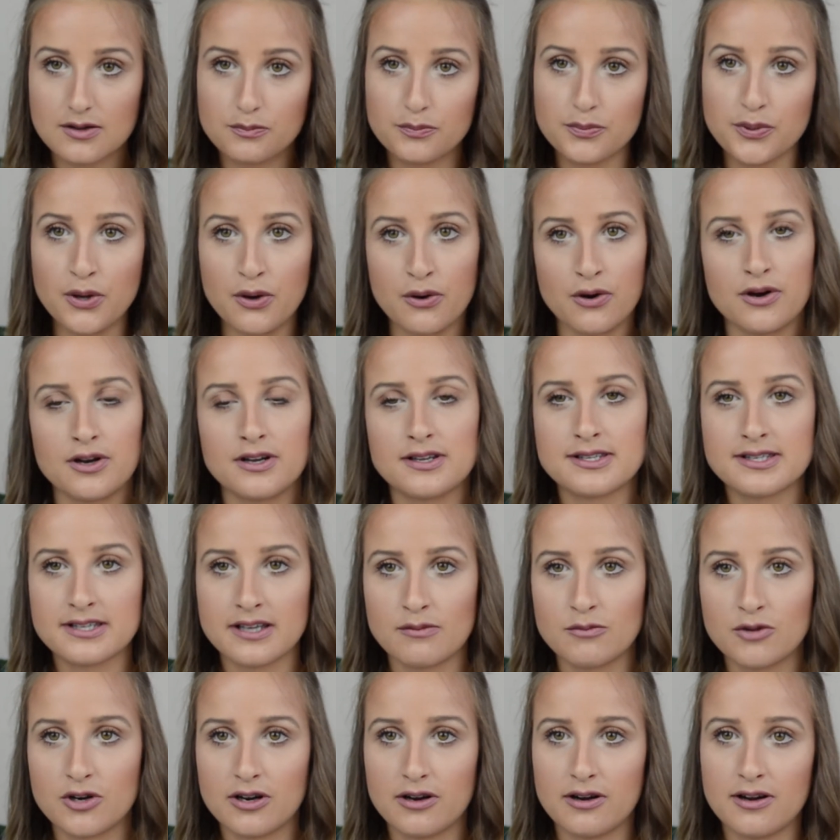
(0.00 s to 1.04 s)
pure
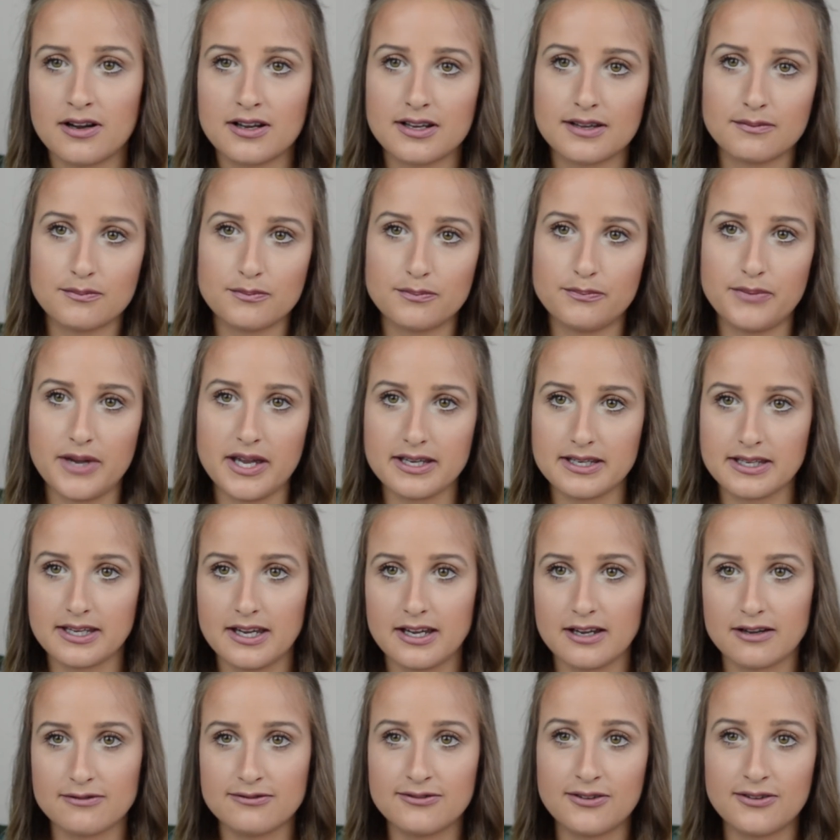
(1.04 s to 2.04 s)
summer baking,